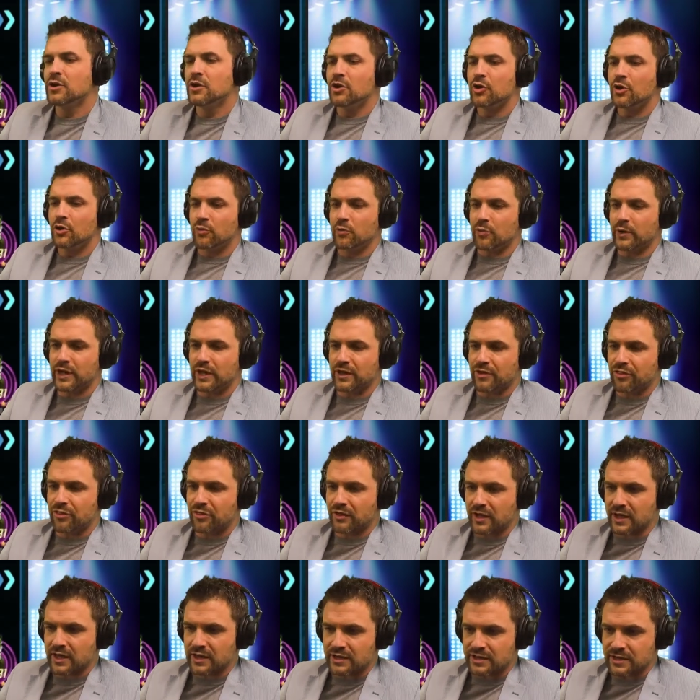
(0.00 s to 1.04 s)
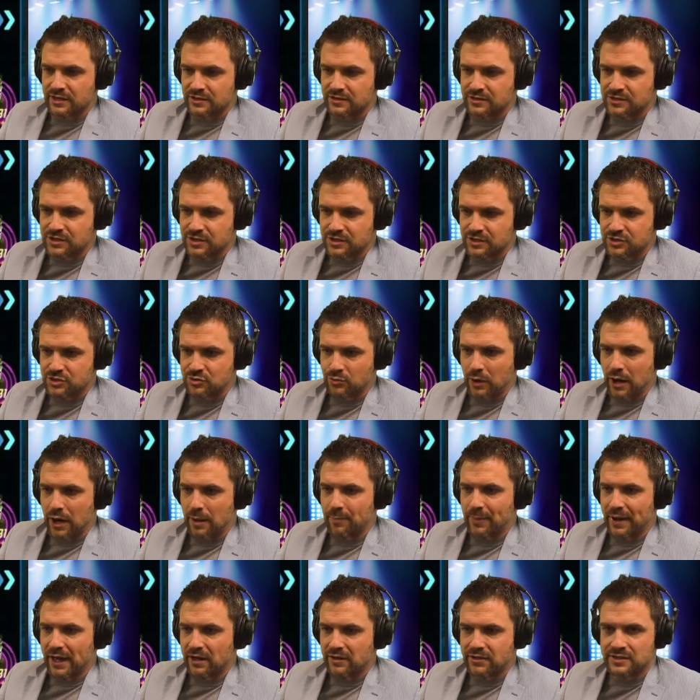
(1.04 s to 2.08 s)
with, and here's the
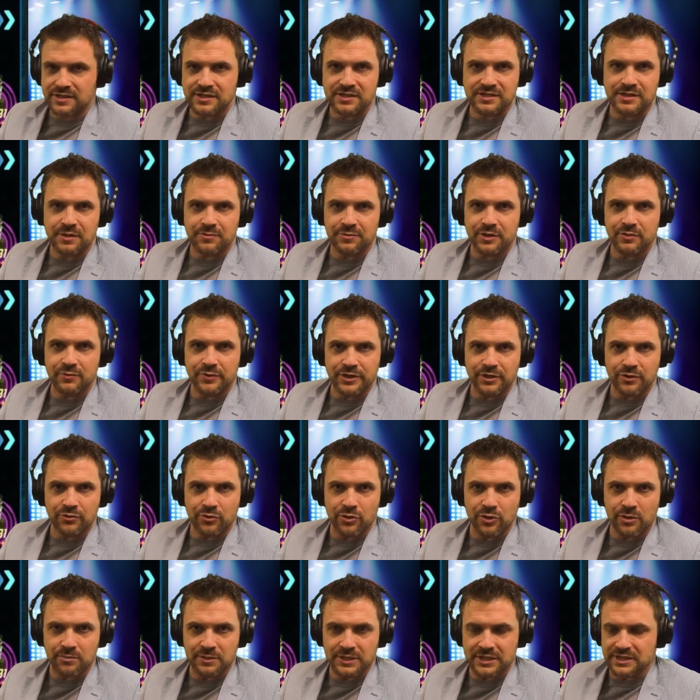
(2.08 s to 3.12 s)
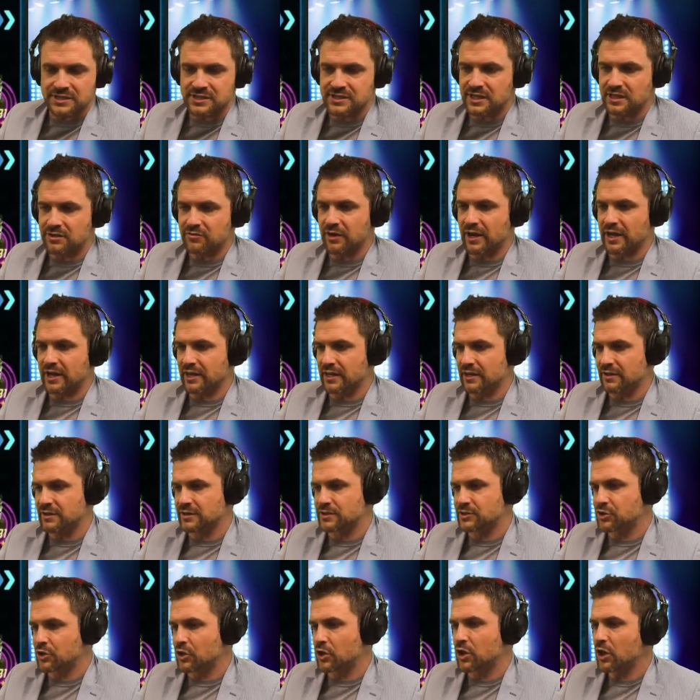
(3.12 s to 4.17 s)
swap out. This is something we don't normally see right here,
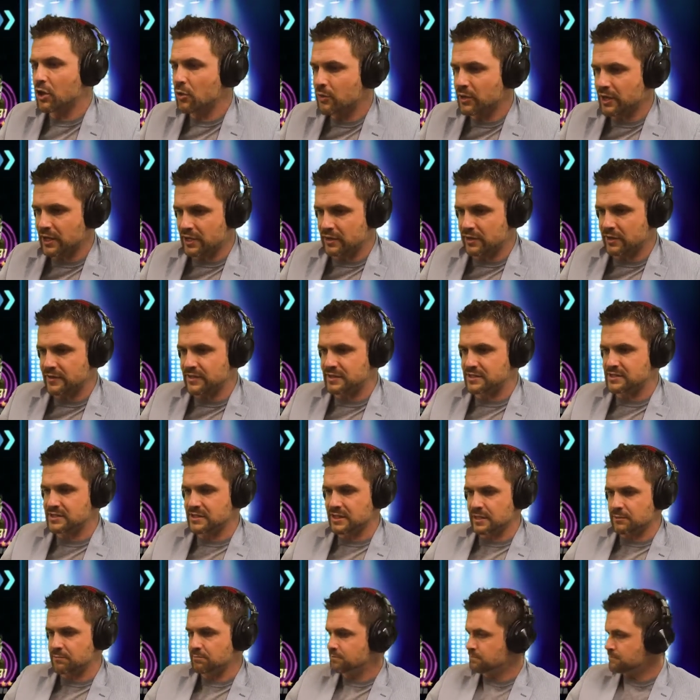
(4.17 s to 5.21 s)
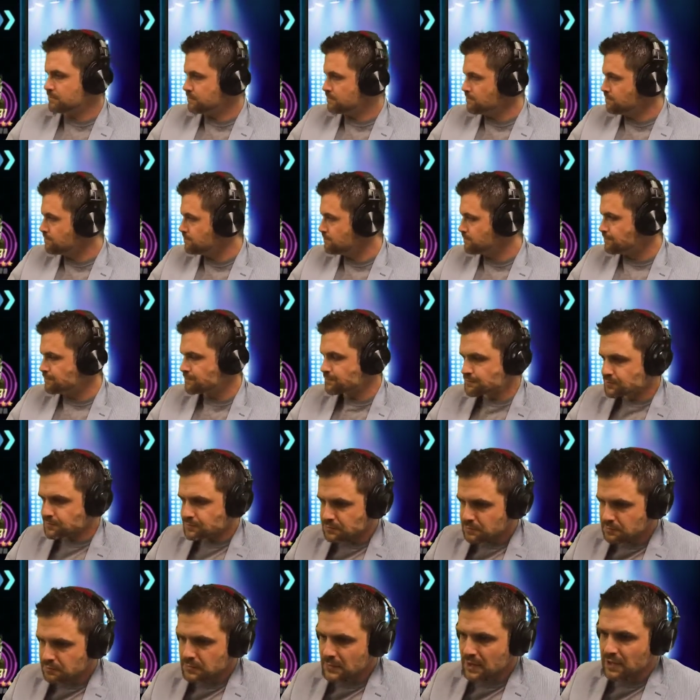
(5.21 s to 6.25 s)
is Cloak in on this team.
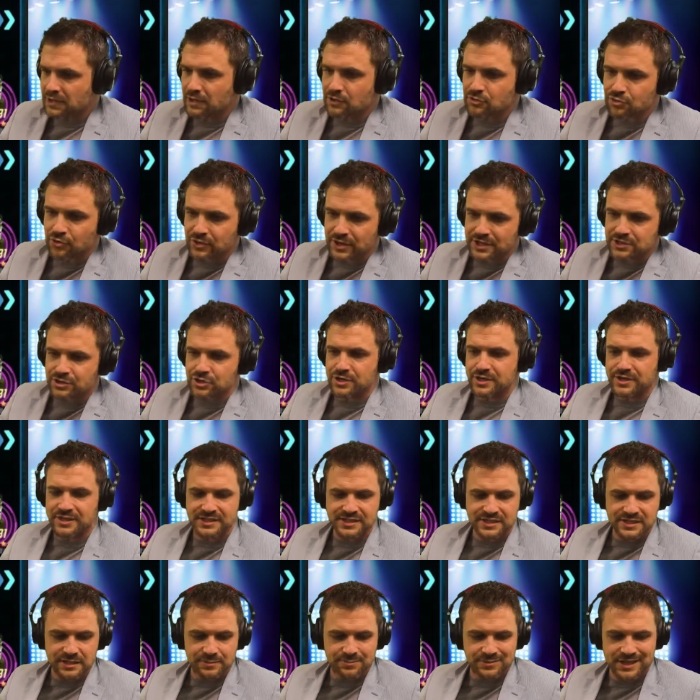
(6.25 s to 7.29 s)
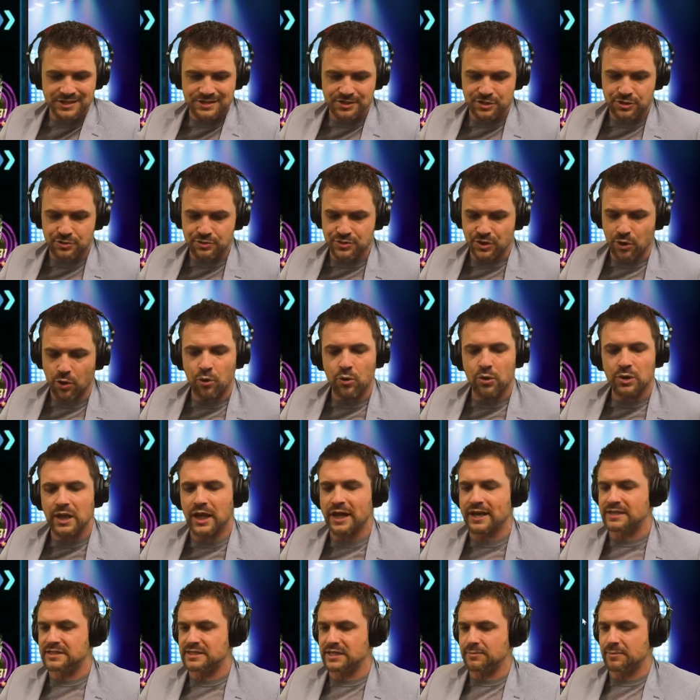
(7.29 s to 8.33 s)
Now, traditionally, this team doesn't use a whole
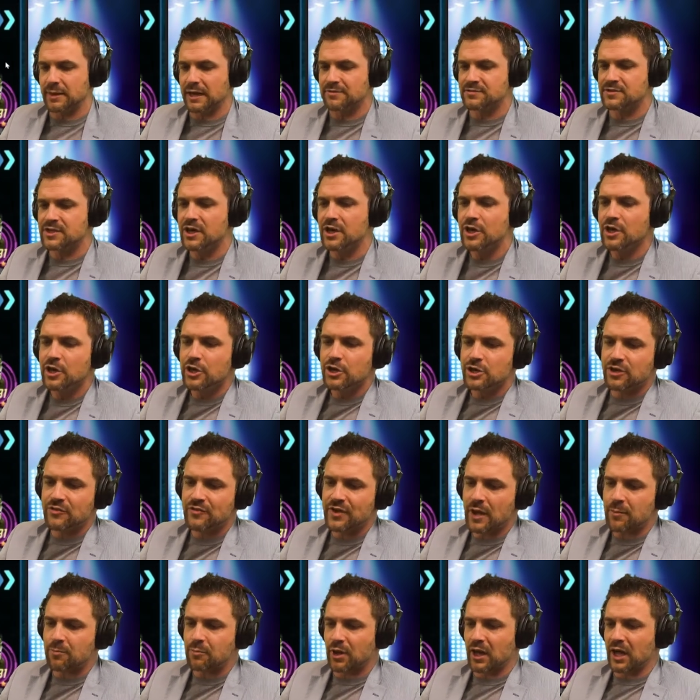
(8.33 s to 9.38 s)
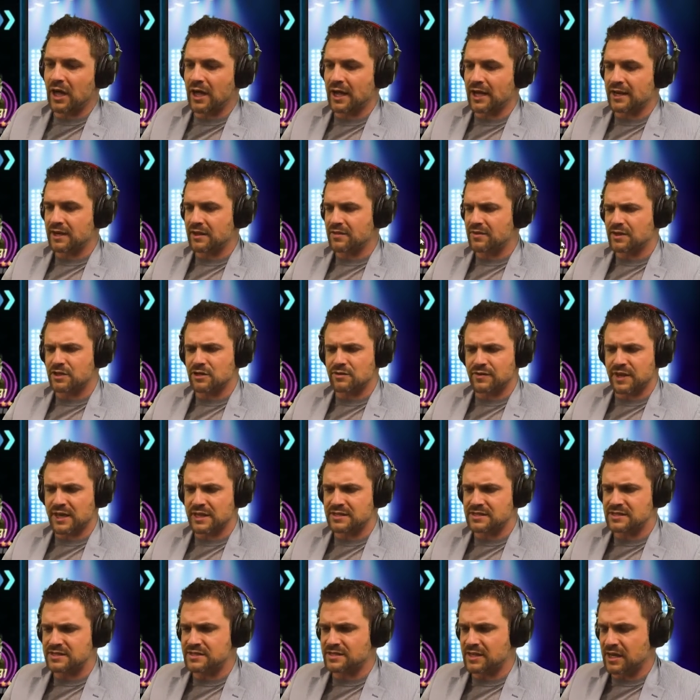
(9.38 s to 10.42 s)
lot of debuffs. You've got Blind. I think you've got a
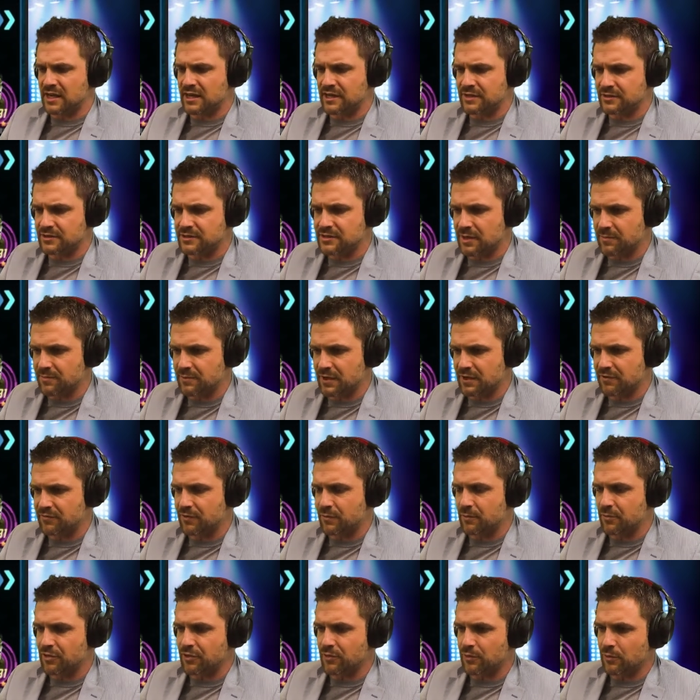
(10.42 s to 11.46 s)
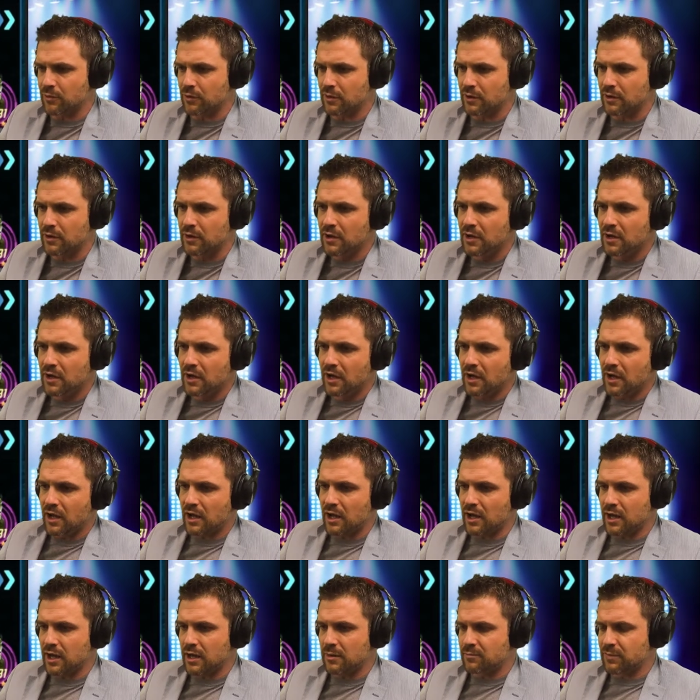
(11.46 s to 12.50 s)
Stun or something from Thor.
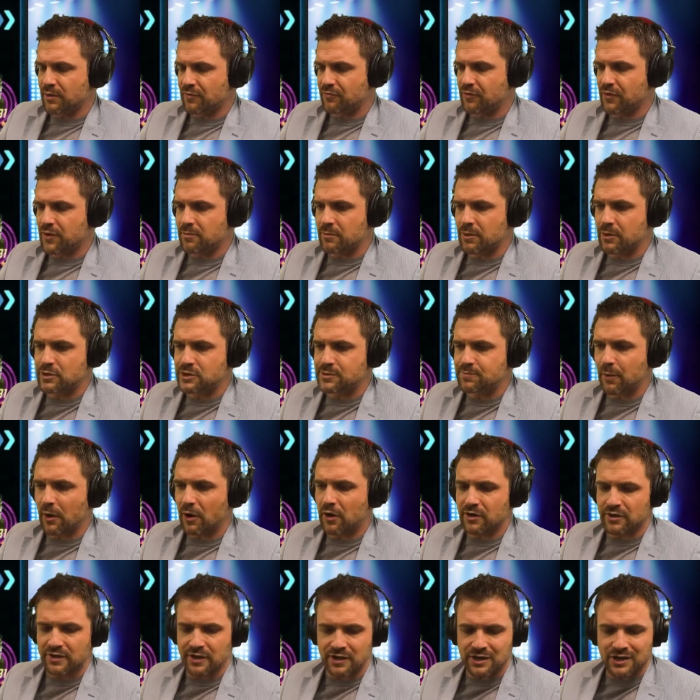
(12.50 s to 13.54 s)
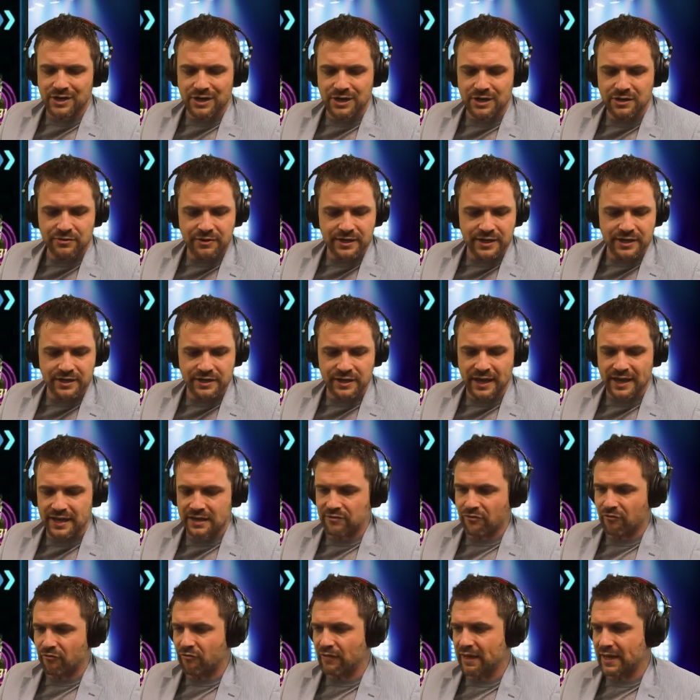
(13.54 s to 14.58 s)
But for the most part, they're clearing
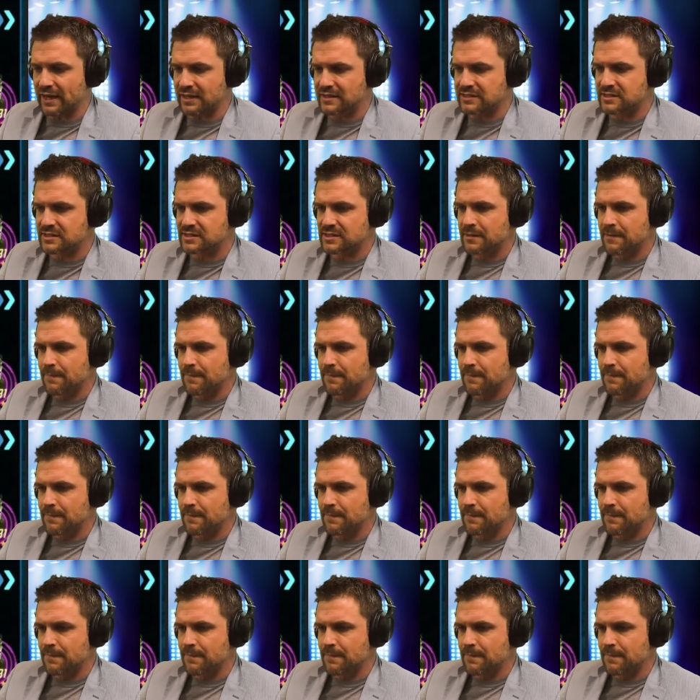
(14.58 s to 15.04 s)
negative effects,